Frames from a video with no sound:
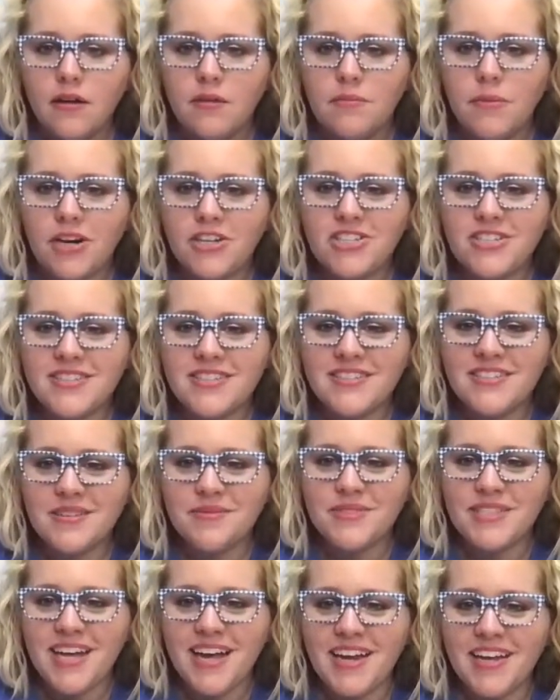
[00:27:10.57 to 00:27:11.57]
Marcia says,
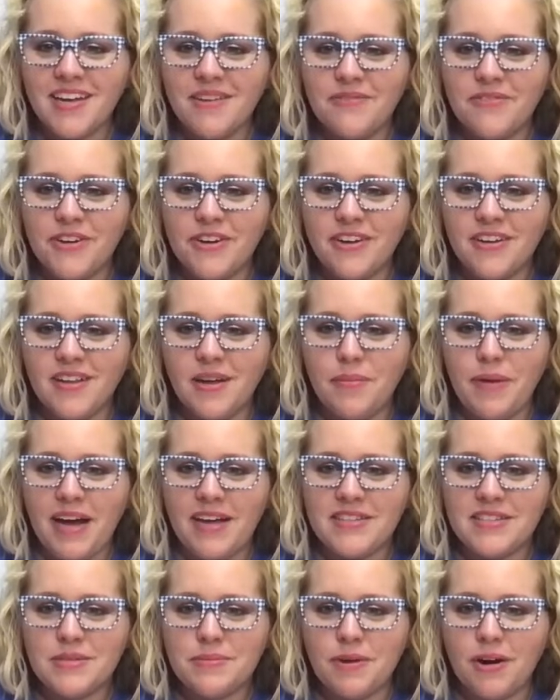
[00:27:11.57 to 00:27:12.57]
I'm signing up for your
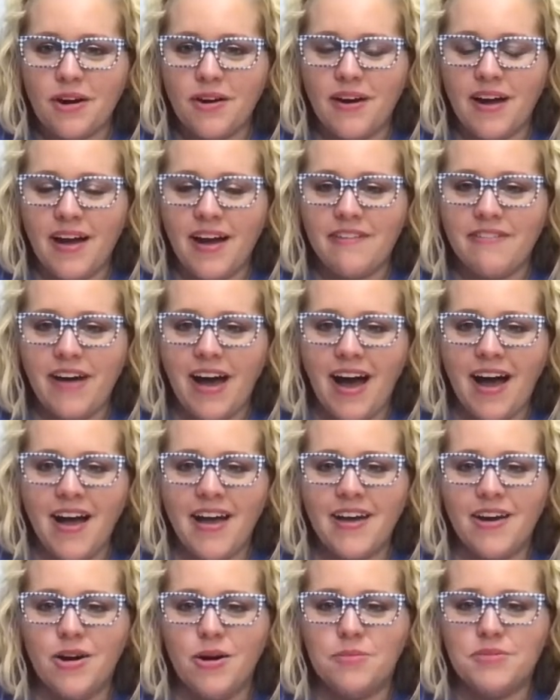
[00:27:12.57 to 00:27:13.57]
clubhouse tomorrow. I have
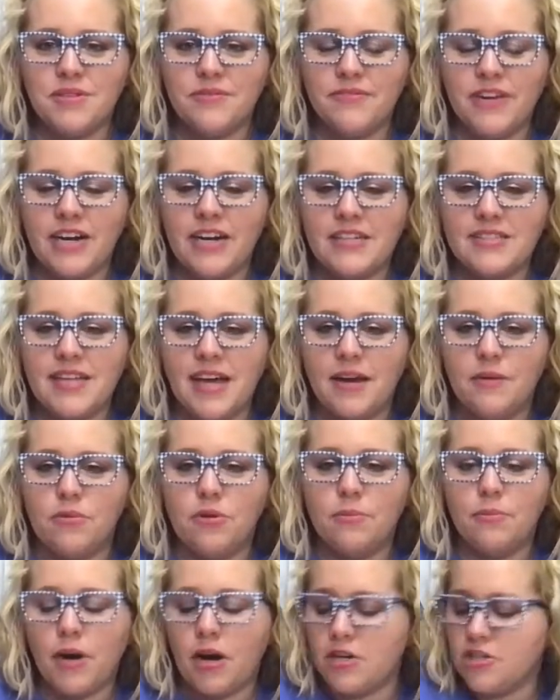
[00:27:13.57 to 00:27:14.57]
high hopes. I'm very excited.
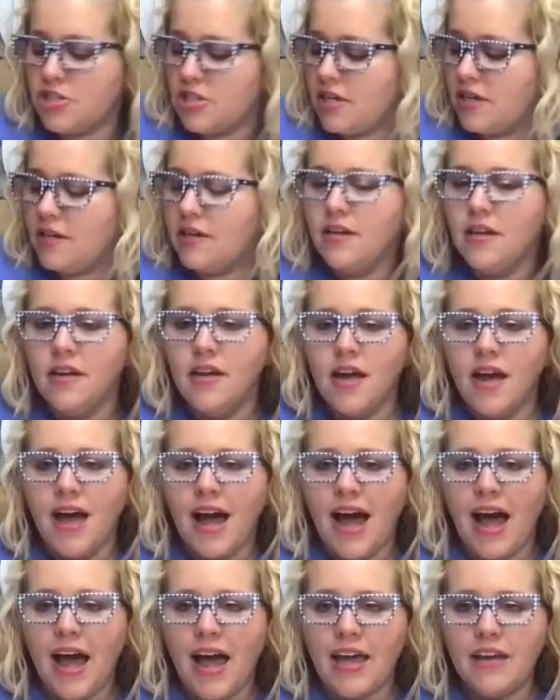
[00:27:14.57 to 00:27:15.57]
Well, Marcia,
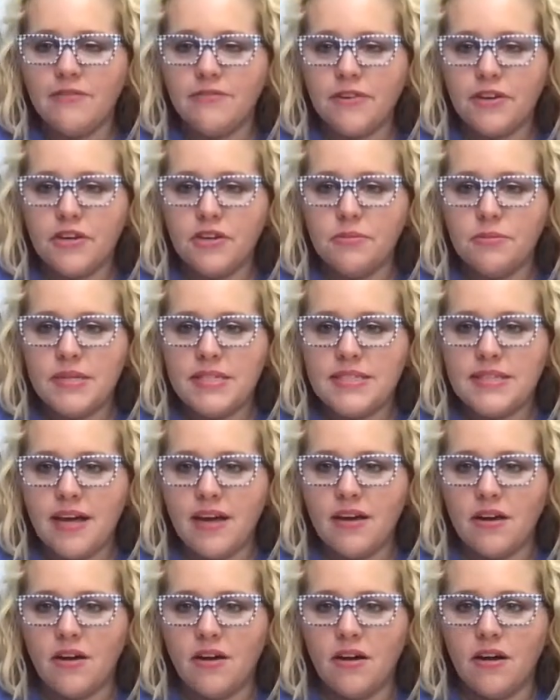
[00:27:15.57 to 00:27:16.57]
I hate for you to miss
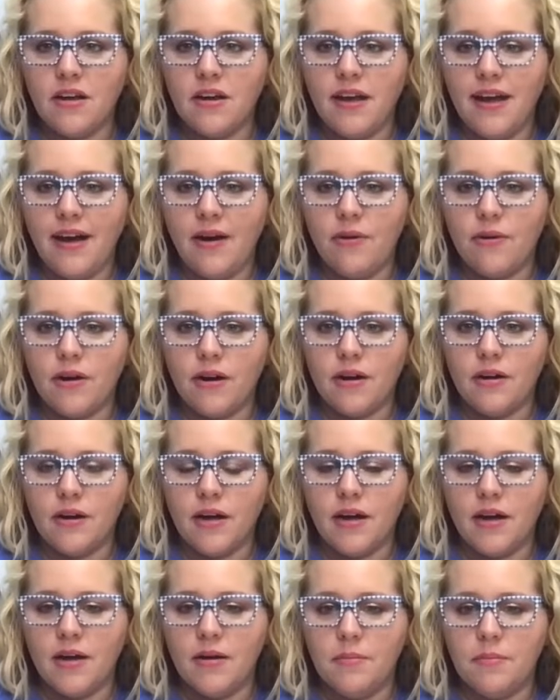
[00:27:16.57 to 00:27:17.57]
out on our
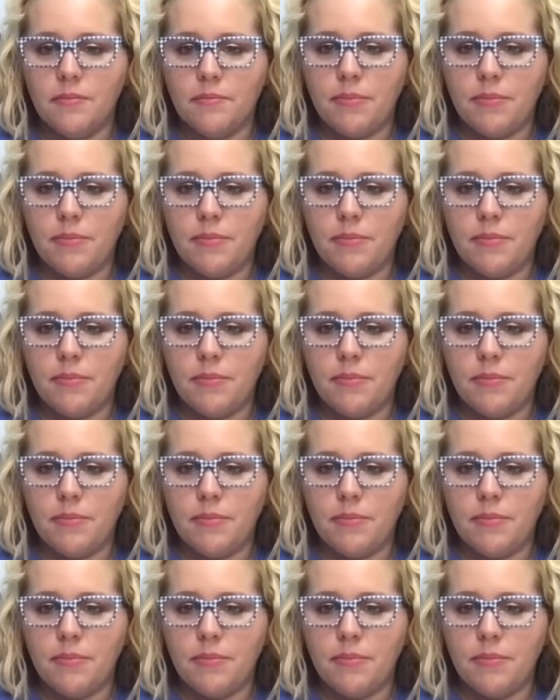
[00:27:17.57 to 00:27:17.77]
um,